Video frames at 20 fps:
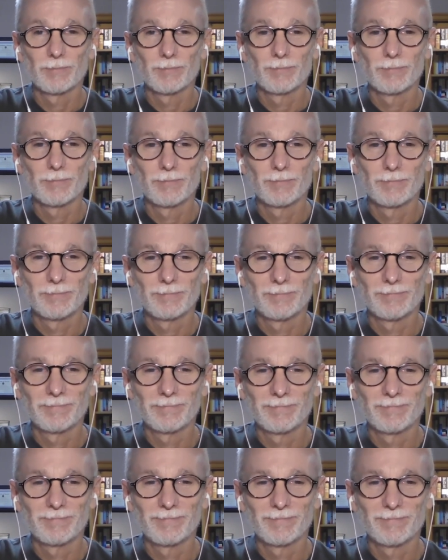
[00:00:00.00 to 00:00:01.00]

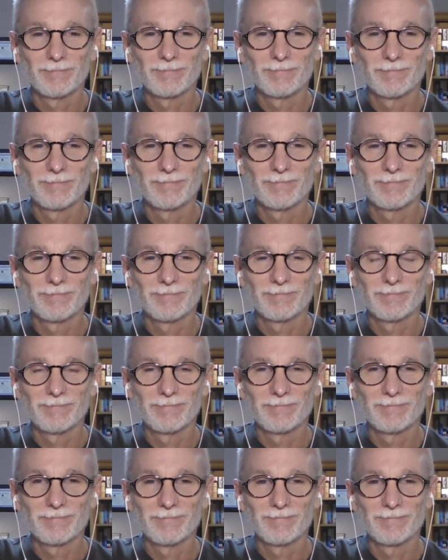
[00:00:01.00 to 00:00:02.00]

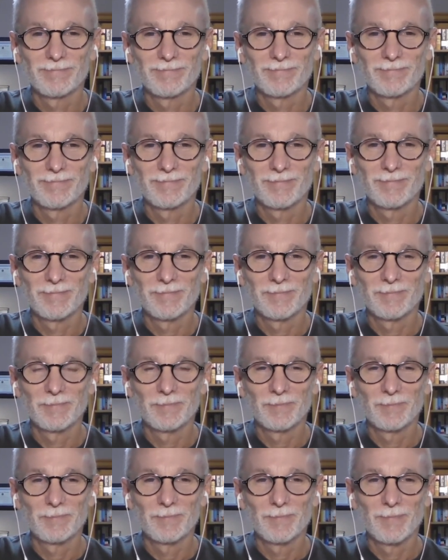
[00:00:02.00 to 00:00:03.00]

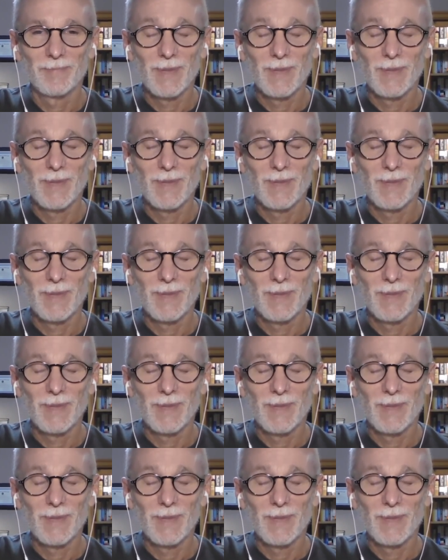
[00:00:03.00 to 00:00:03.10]
(silence)